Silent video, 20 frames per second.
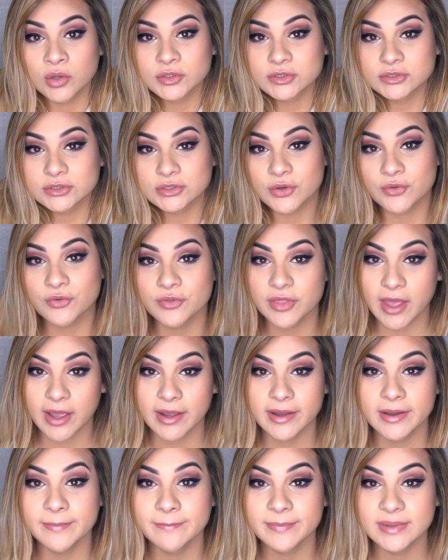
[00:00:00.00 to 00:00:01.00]
So
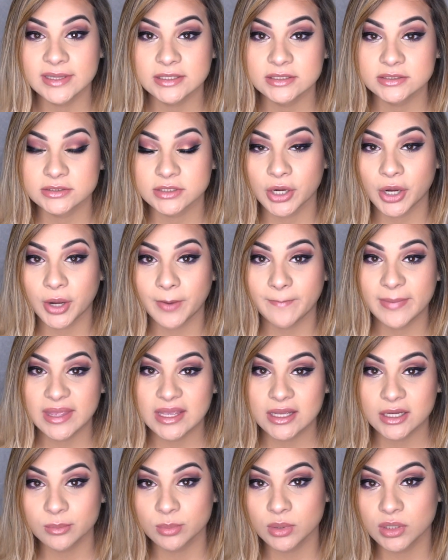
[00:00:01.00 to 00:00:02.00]
that completes our
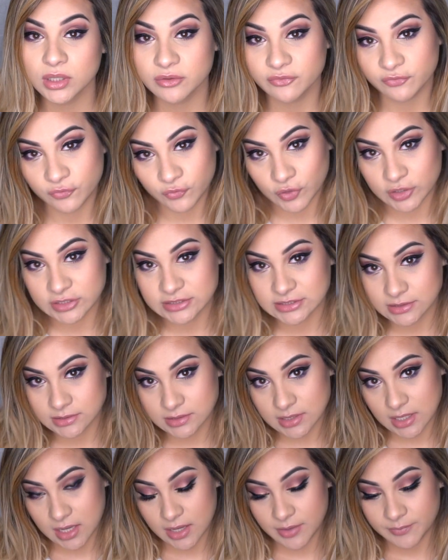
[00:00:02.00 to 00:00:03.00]
makeup look for
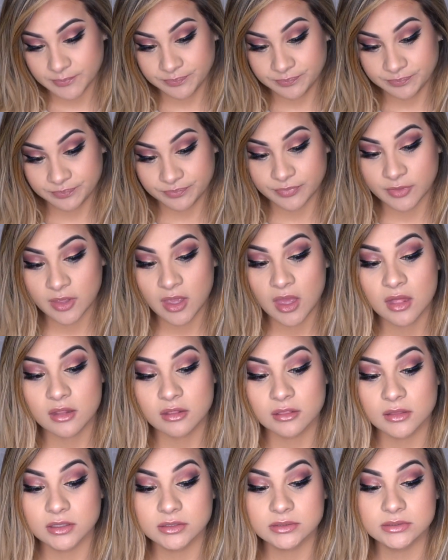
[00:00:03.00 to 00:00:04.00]
today.
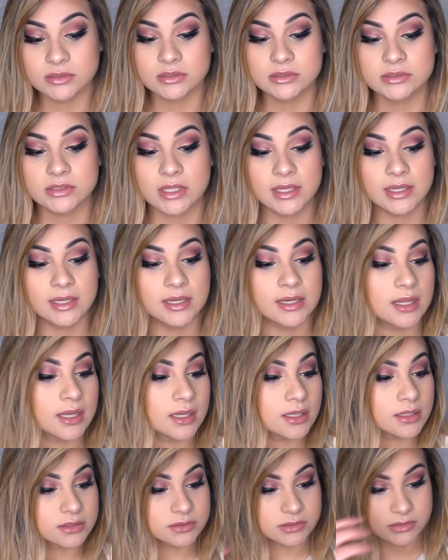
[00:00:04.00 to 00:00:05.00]
This is a
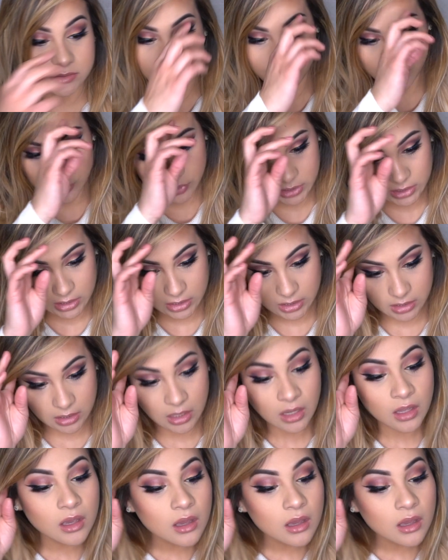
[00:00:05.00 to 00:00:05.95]
nice, pretty